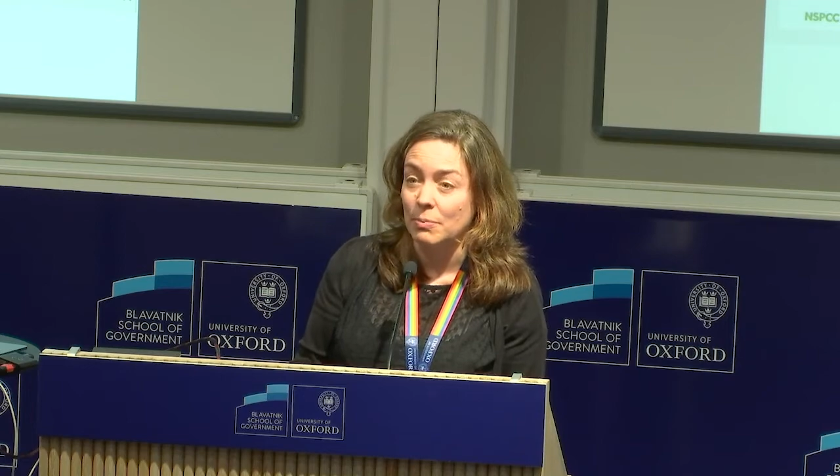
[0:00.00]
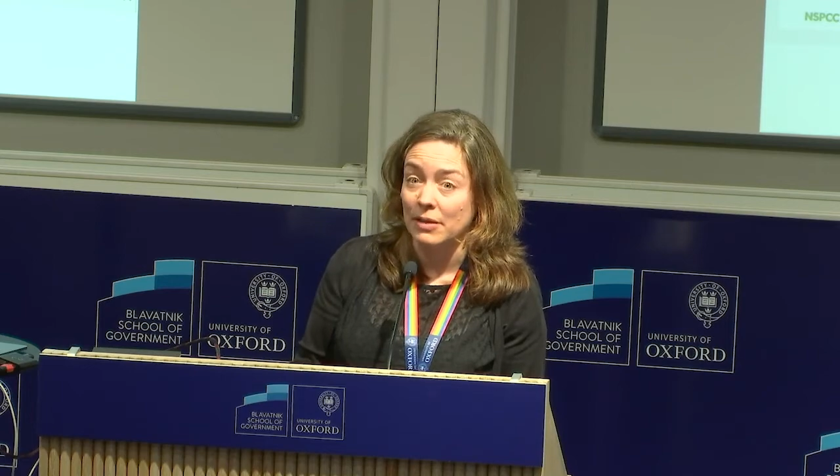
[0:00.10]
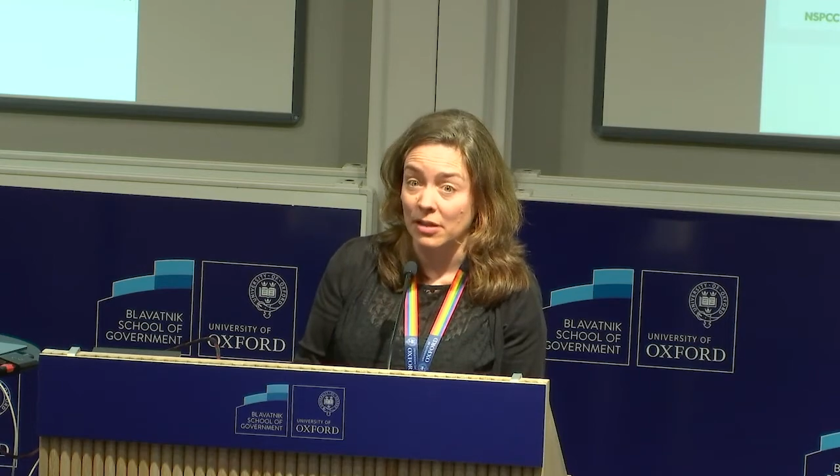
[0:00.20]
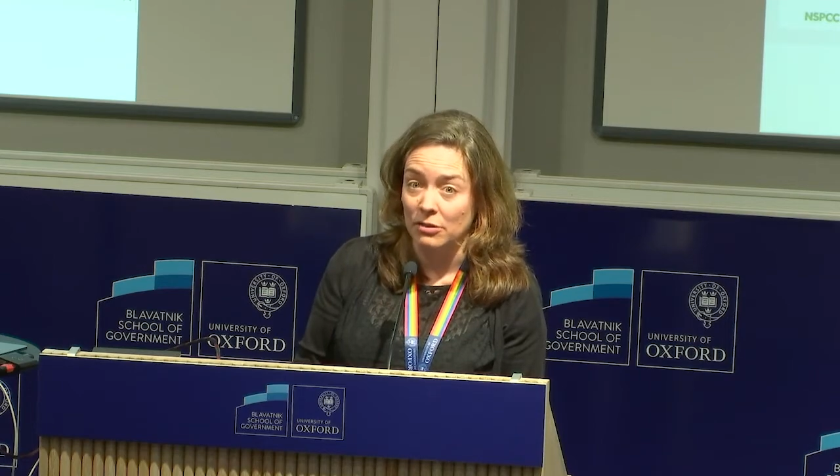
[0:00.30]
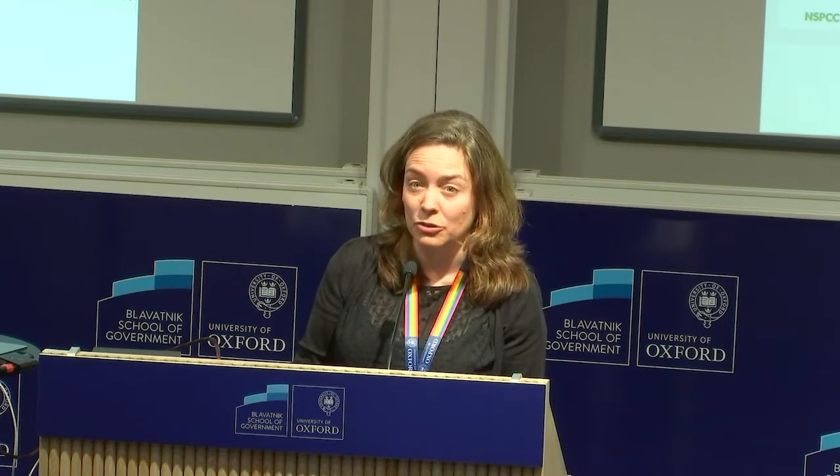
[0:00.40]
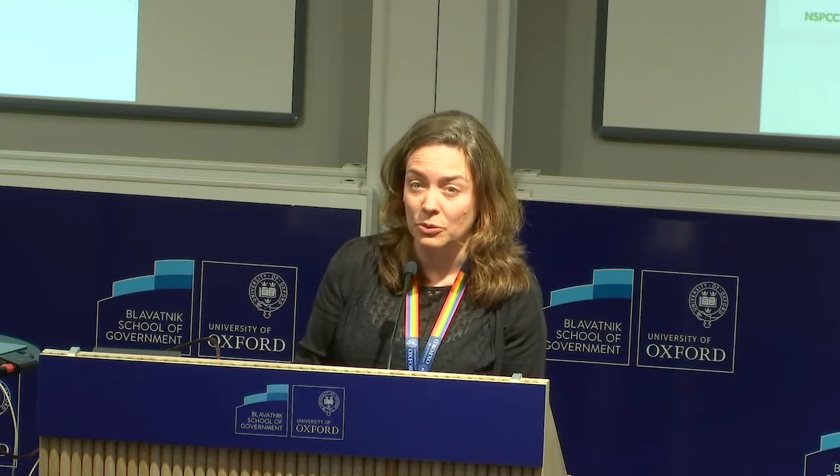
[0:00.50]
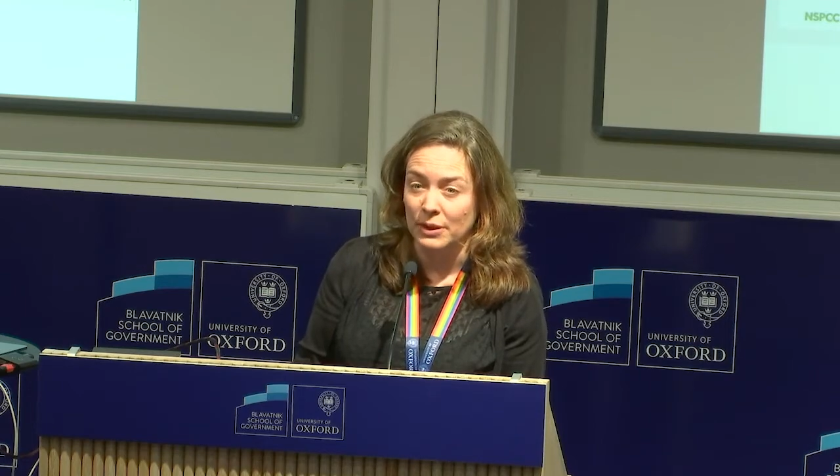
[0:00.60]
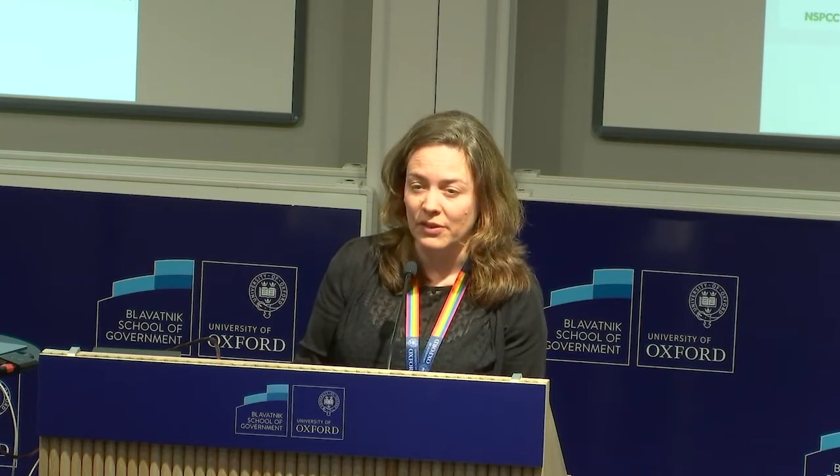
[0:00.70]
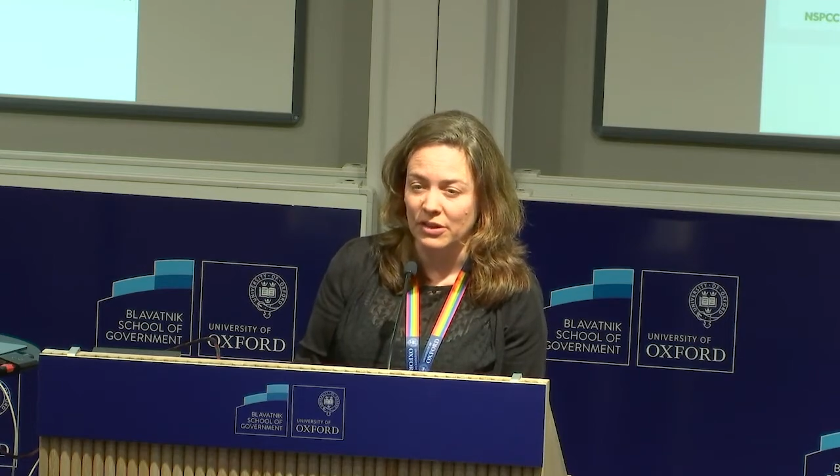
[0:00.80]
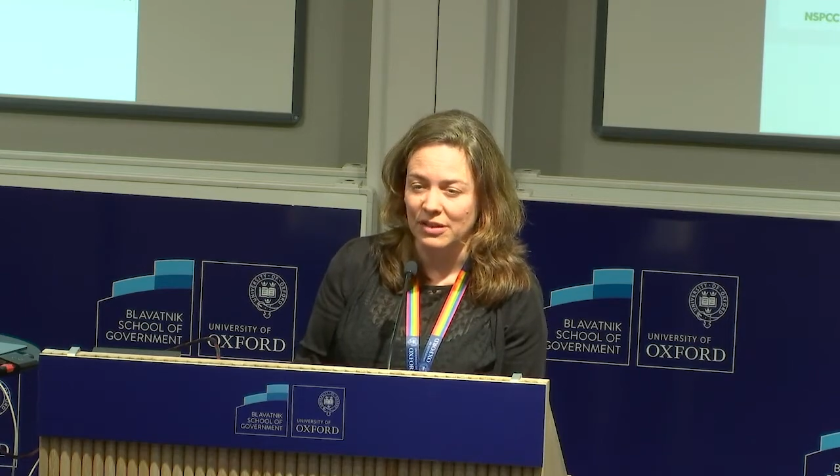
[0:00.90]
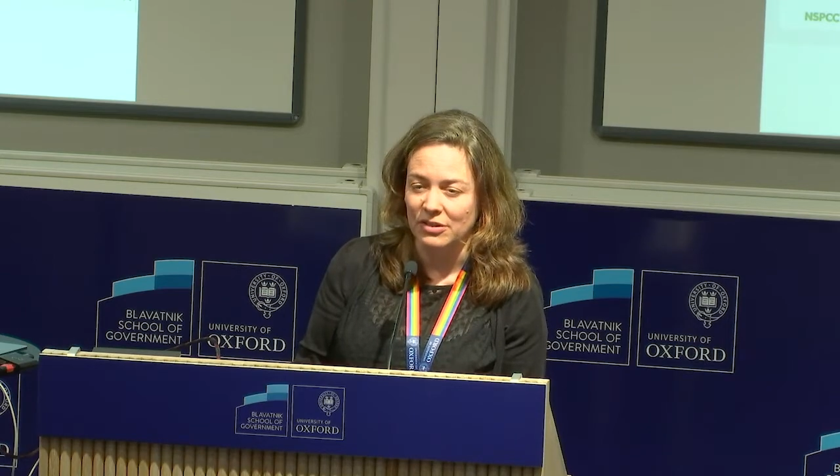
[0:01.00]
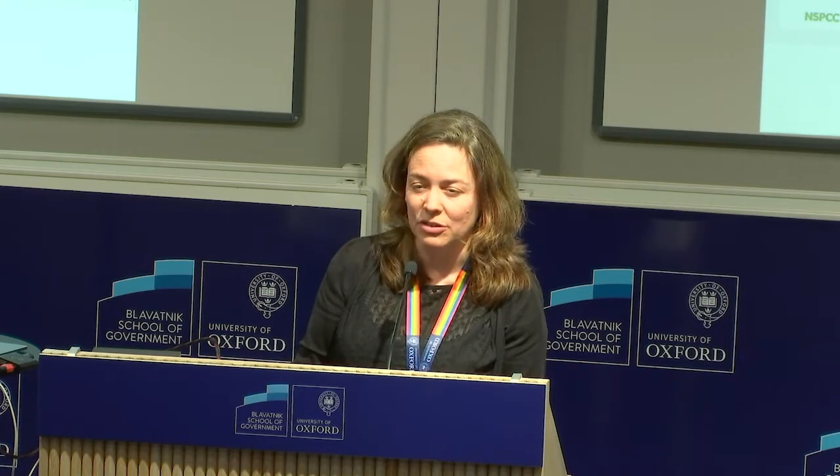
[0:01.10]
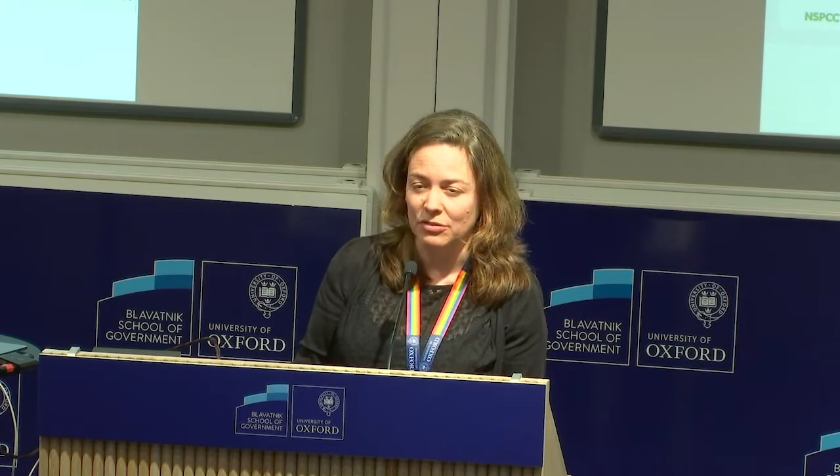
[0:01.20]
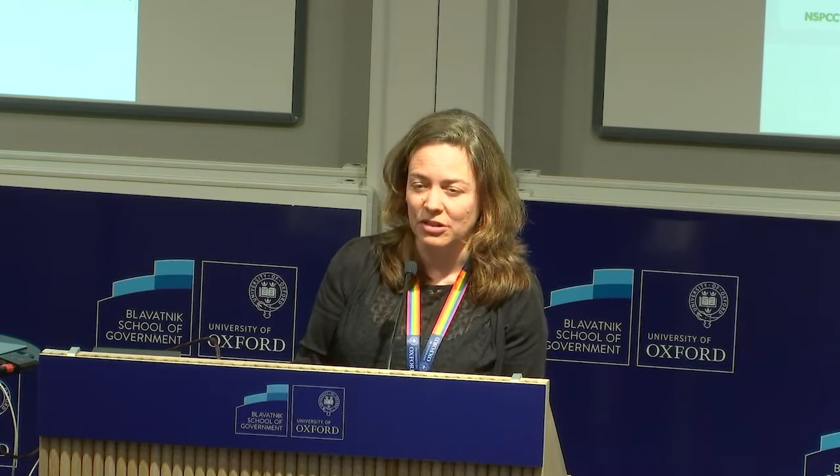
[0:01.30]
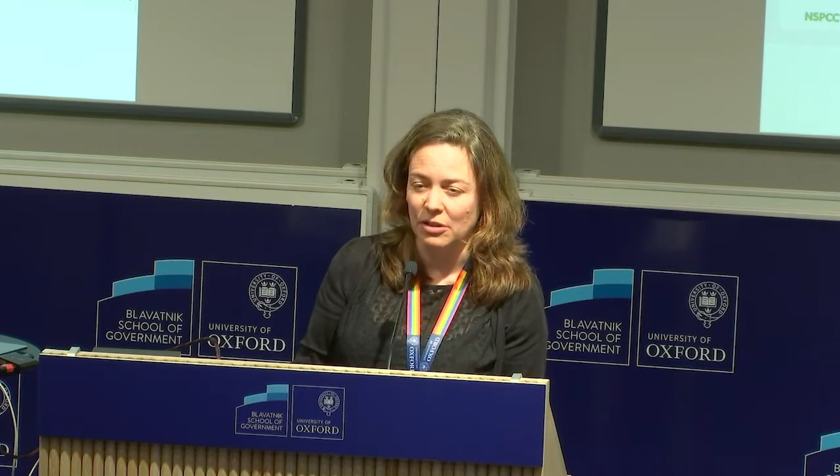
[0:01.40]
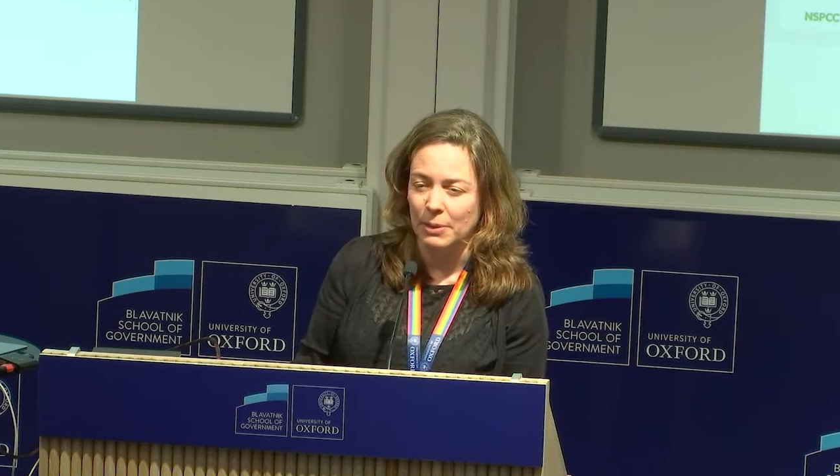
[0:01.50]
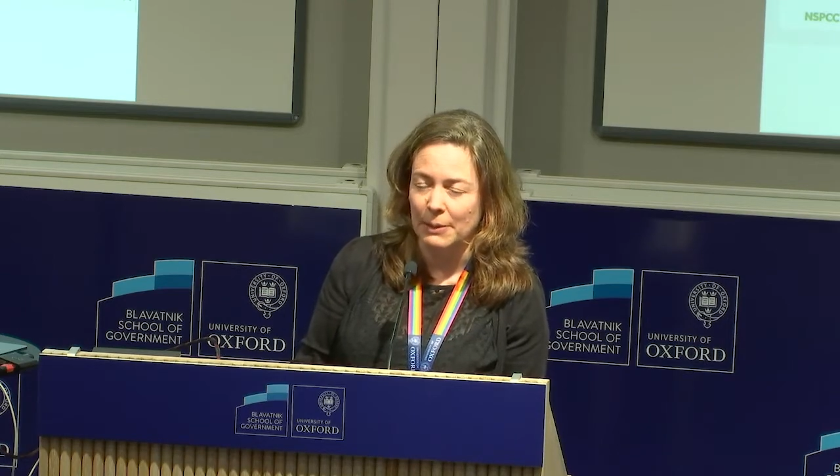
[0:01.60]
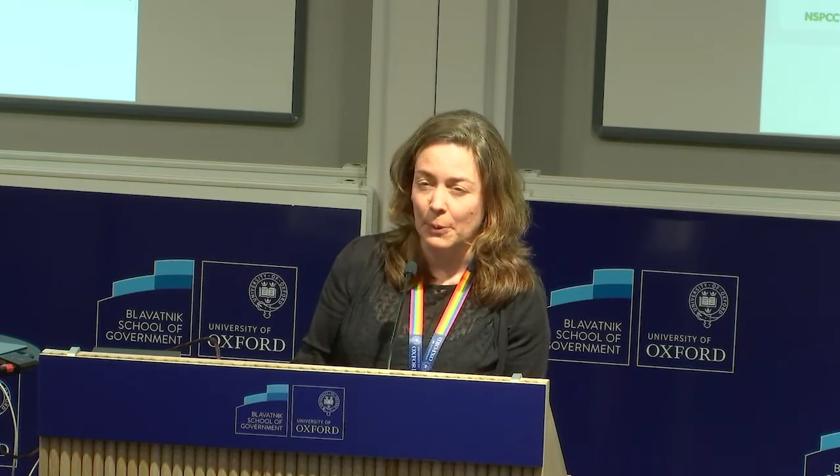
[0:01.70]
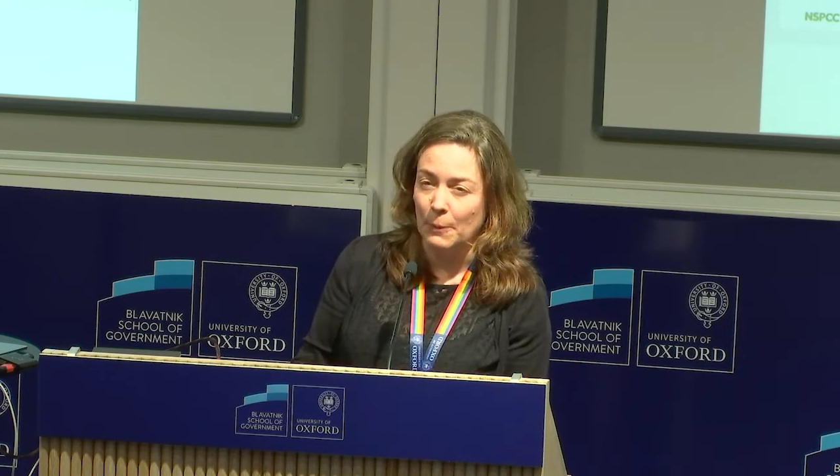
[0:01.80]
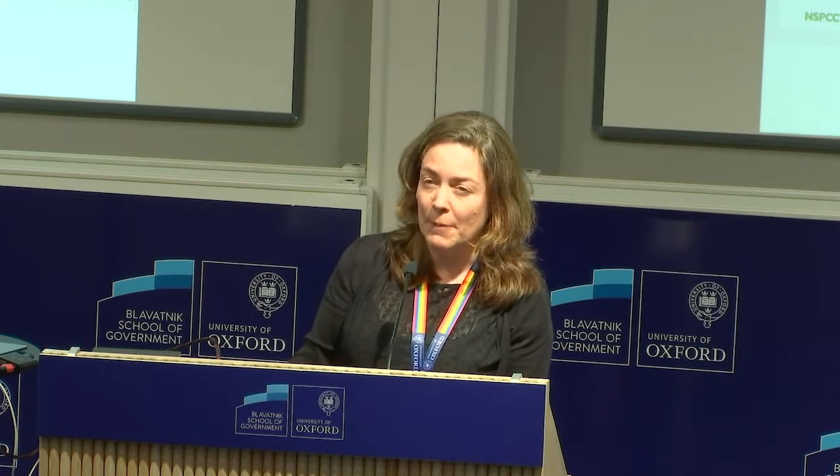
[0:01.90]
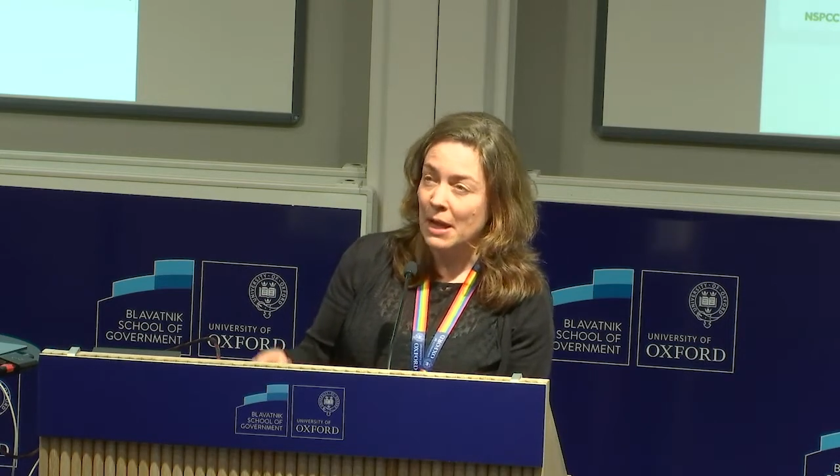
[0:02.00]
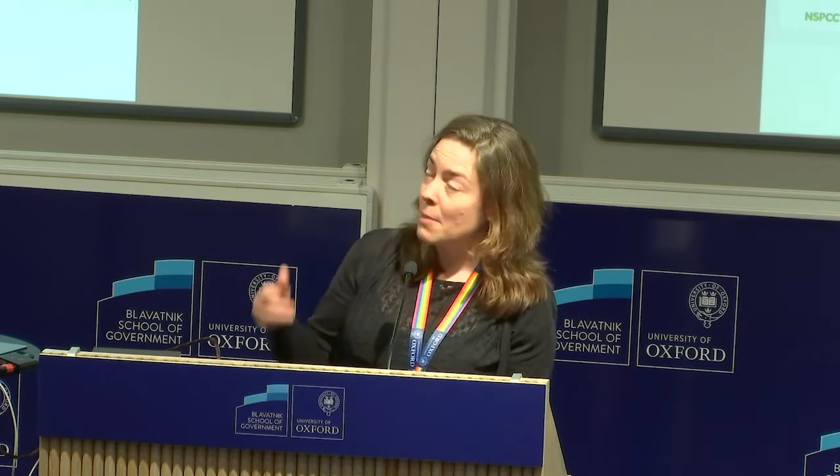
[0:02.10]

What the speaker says: psychological interventions in children and young people.